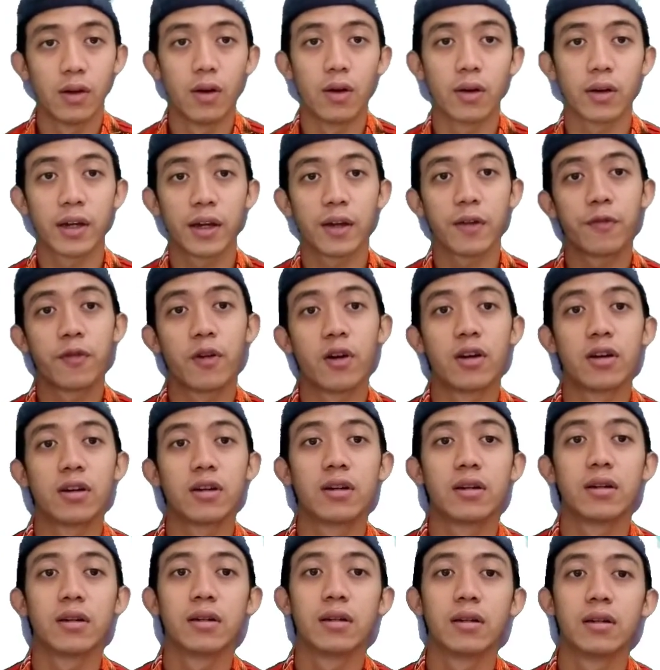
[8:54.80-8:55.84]
Okay,
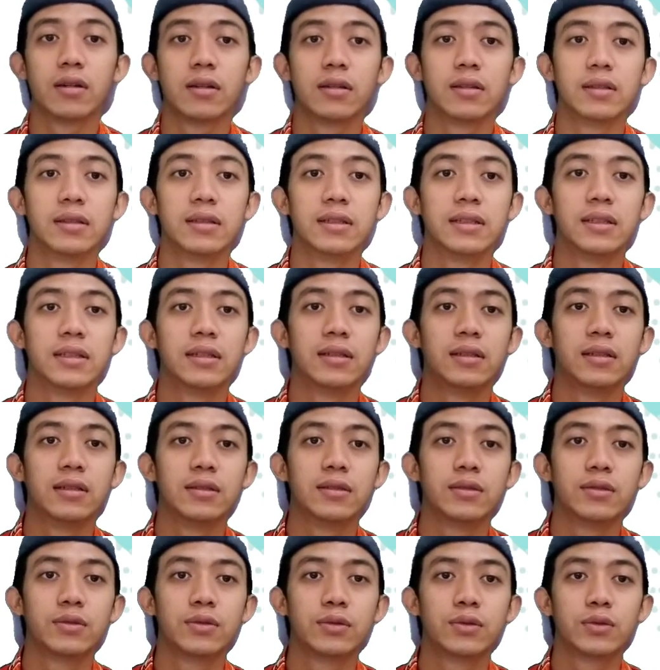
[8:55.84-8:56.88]
for
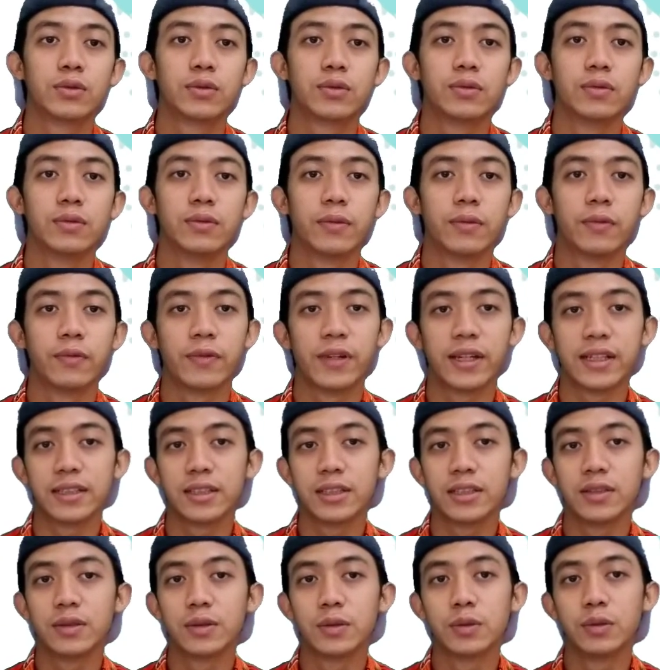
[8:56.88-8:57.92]

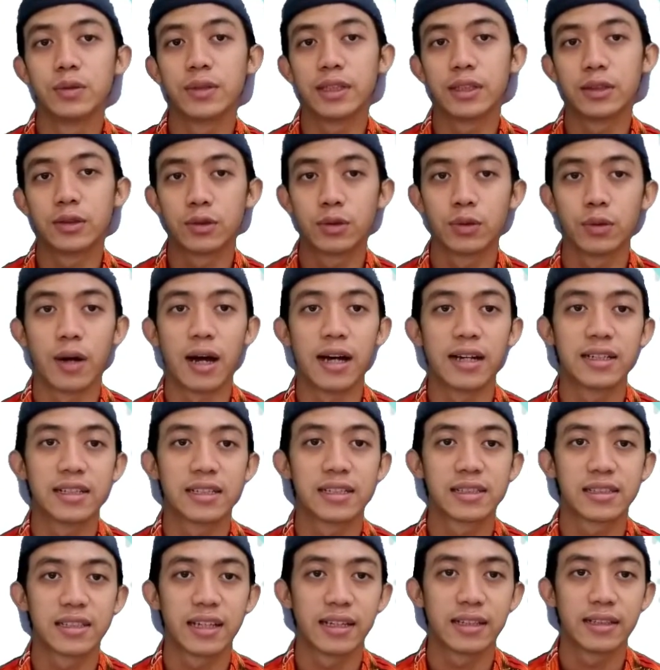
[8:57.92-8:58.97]
when you need to
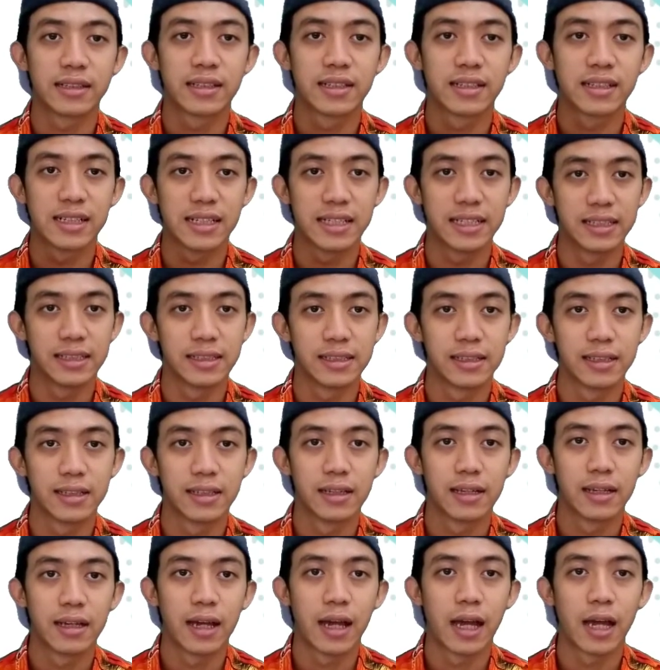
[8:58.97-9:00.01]
understand clearly,
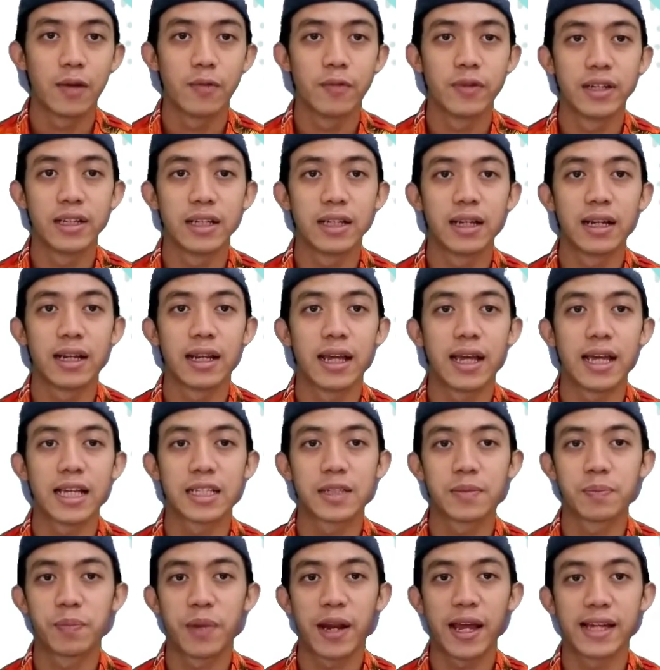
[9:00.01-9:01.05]
I will
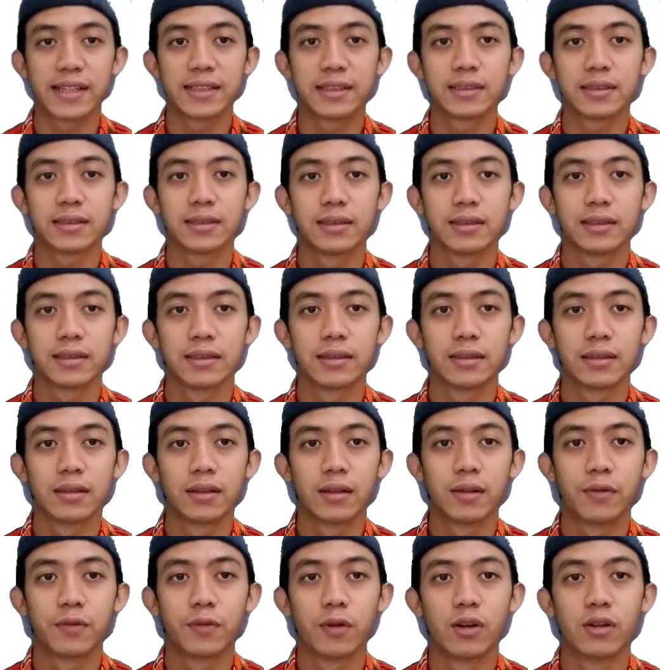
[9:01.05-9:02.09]
explain
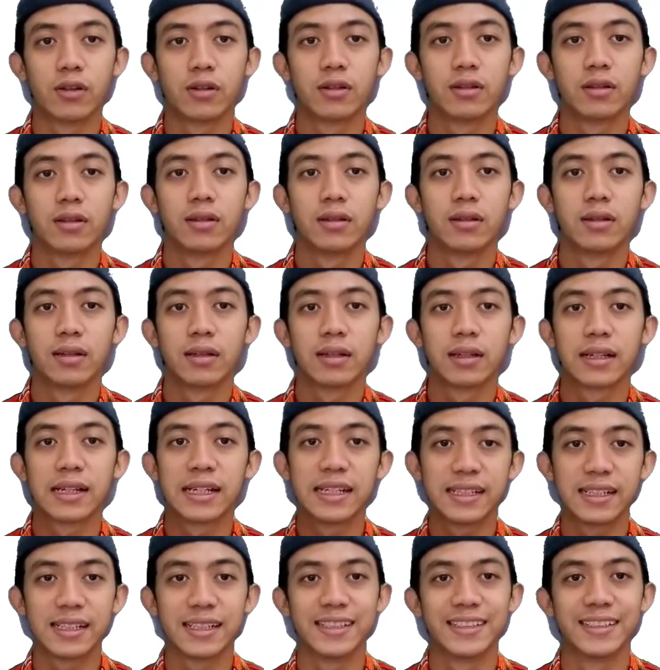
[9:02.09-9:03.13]
for
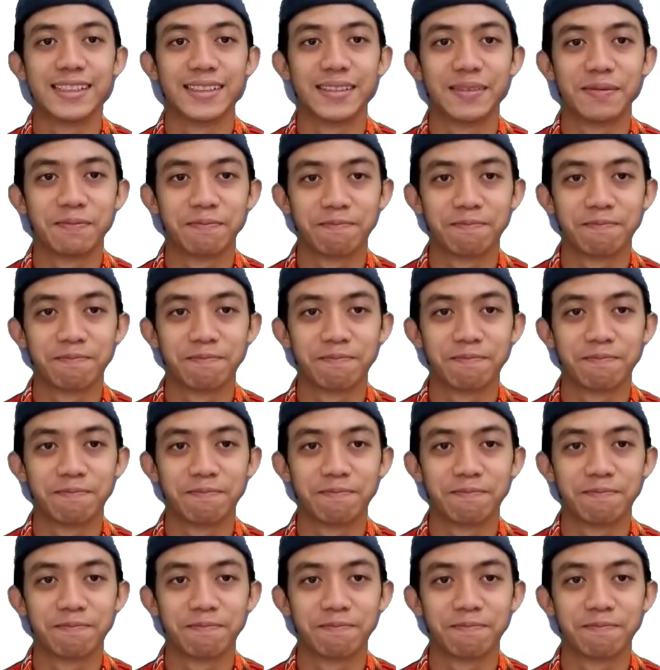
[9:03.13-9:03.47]
clearly.